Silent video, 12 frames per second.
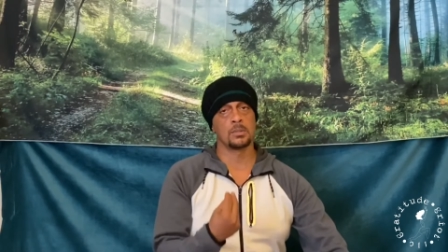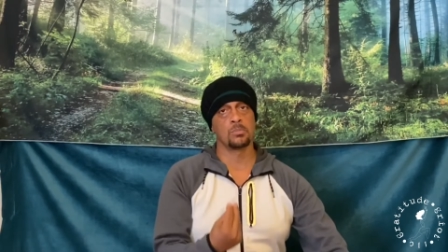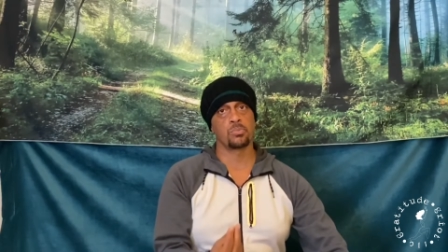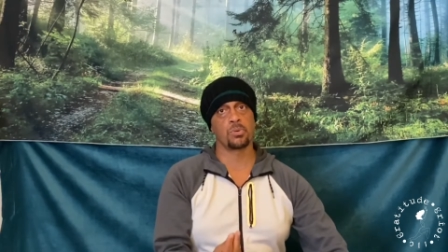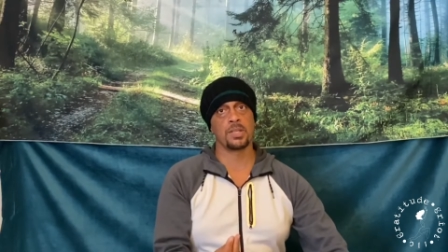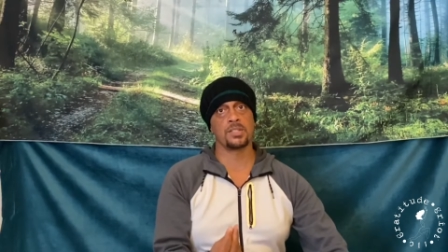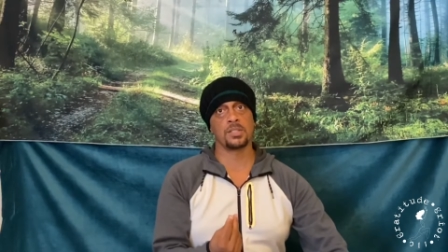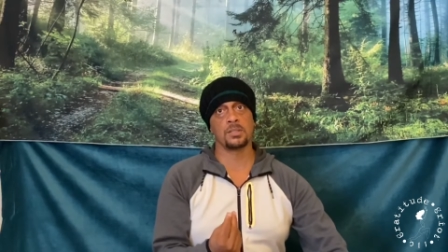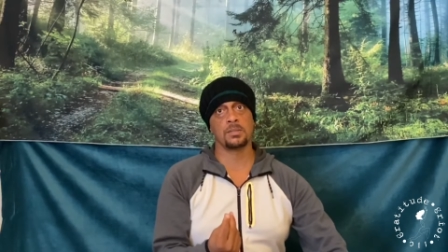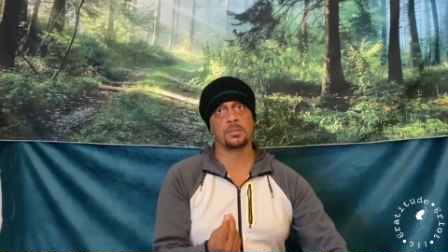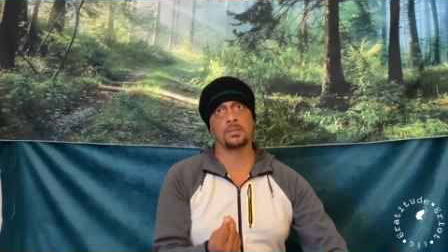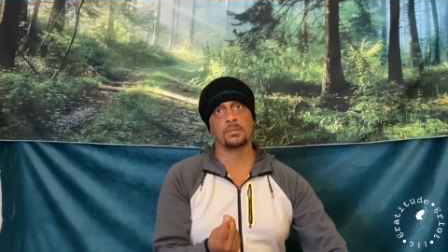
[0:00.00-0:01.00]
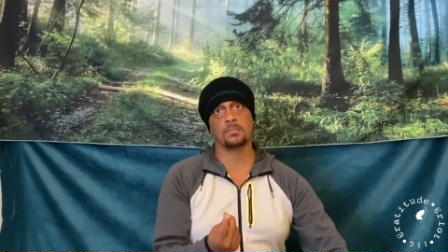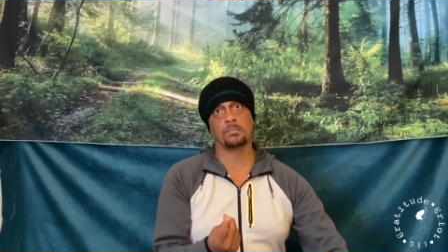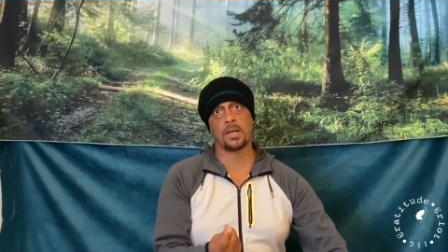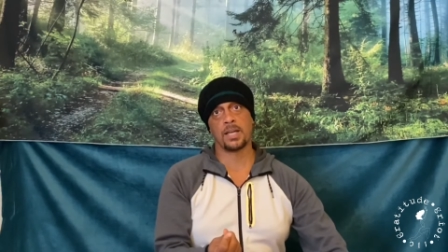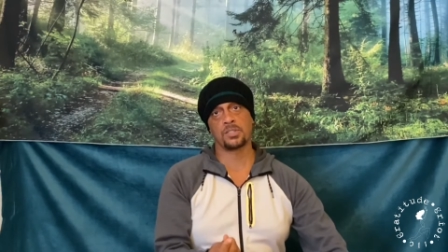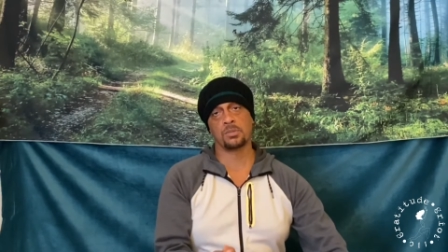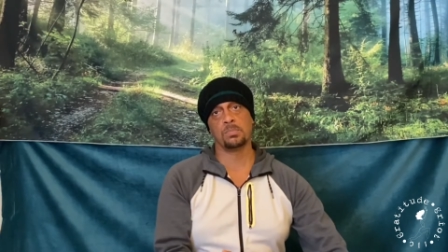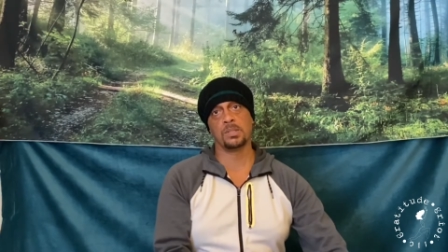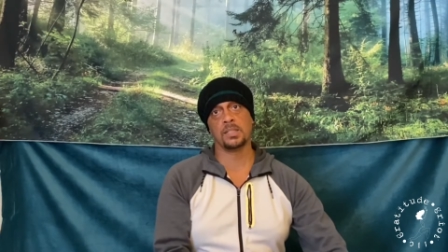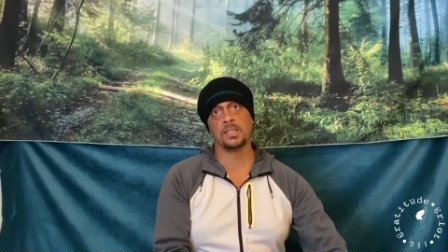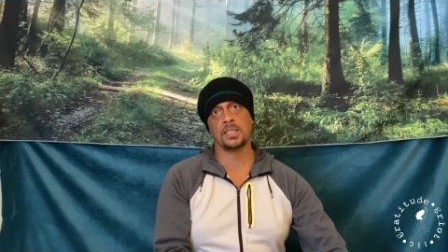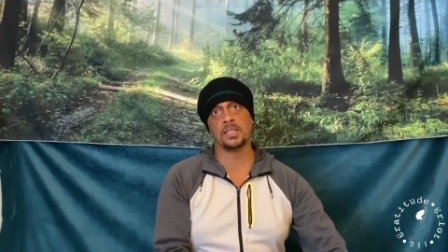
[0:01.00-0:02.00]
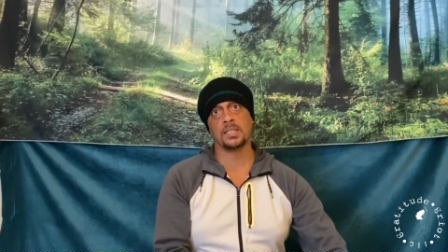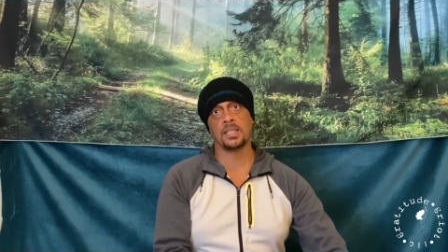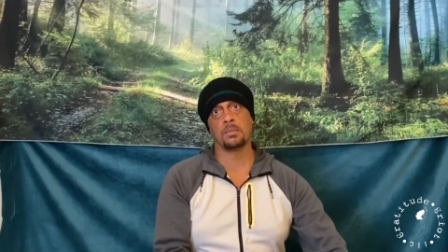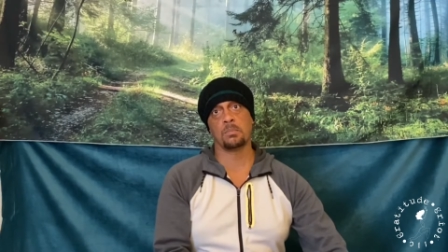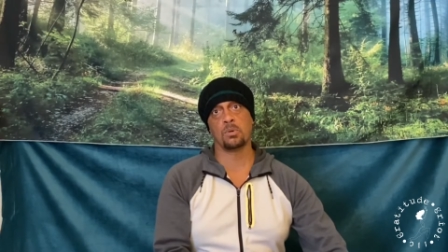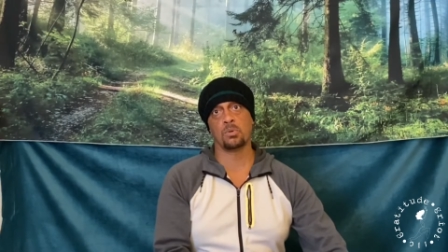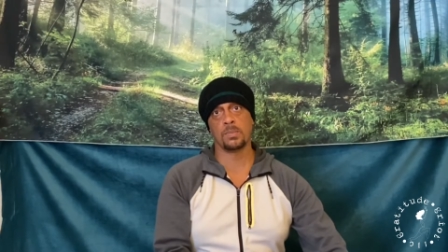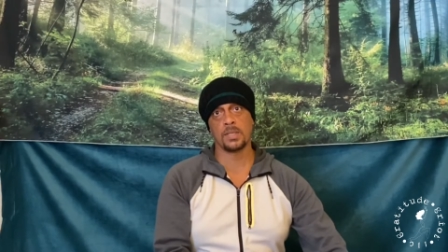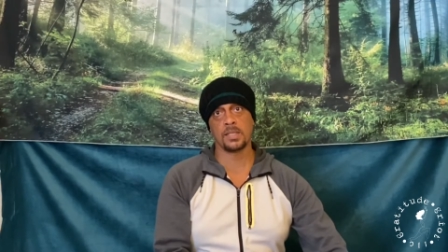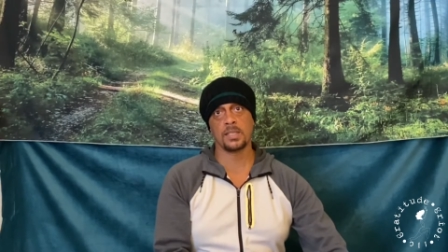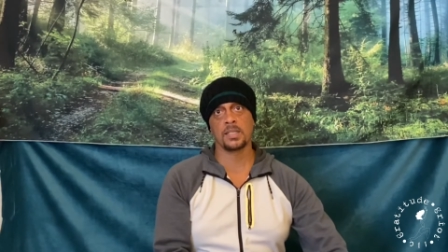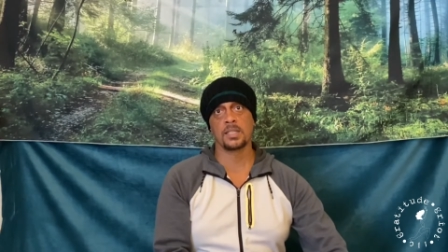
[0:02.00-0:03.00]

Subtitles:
present possibility in that moment,